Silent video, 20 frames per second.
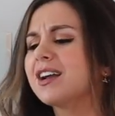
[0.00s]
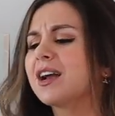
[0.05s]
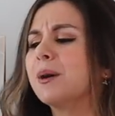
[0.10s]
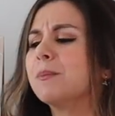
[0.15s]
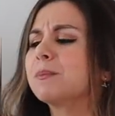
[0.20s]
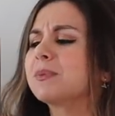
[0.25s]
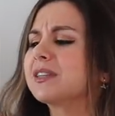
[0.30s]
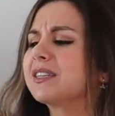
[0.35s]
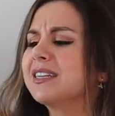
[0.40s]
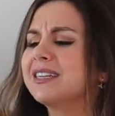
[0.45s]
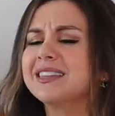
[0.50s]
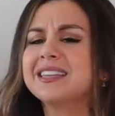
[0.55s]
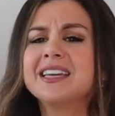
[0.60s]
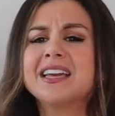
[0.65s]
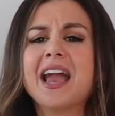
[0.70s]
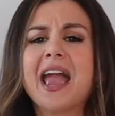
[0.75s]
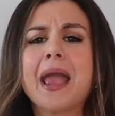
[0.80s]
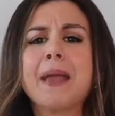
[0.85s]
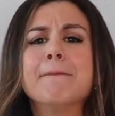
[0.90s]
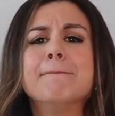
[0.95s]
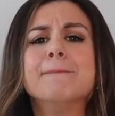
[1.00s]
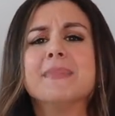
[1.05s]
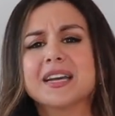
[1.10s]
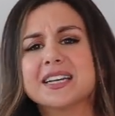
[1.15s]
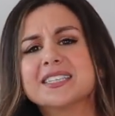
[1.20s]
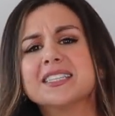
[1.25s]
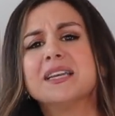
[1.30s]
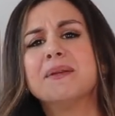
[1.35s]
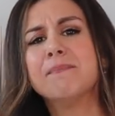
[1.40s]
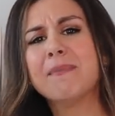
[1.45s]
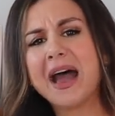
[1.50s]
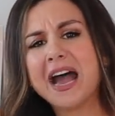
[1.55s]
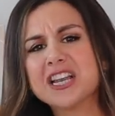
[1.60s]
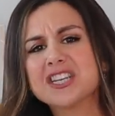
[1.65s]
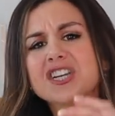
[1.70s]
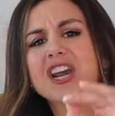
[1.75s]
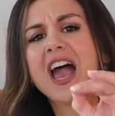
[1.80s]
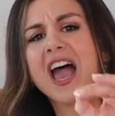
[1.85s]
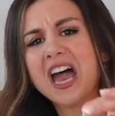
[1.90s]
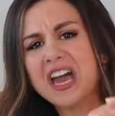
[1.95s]
completely a mix and
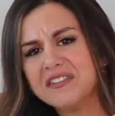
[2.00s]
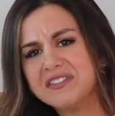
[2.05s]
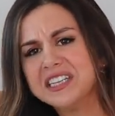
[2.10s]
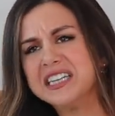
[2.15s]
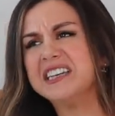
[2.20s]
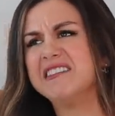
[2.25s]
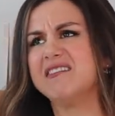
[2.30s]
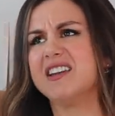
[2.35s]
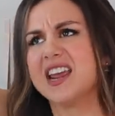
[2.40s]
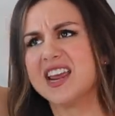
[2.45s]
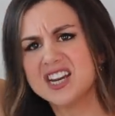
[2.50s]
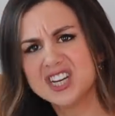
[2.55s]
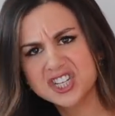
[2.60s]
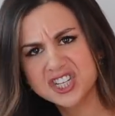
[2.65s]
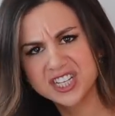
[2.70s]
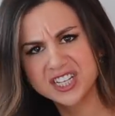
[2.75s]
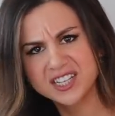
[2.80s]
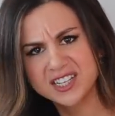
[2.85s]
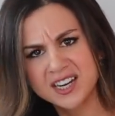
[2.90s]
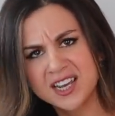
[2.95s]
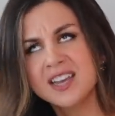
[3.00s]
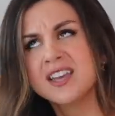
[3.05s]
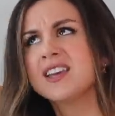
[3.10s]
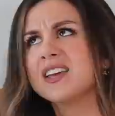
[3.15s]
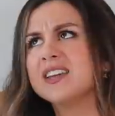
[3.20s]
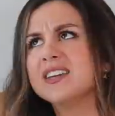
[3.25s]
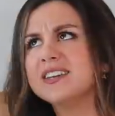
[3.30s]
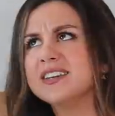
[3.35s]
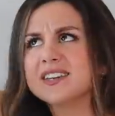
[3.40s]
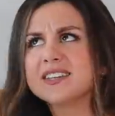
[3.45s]
match heaven nation.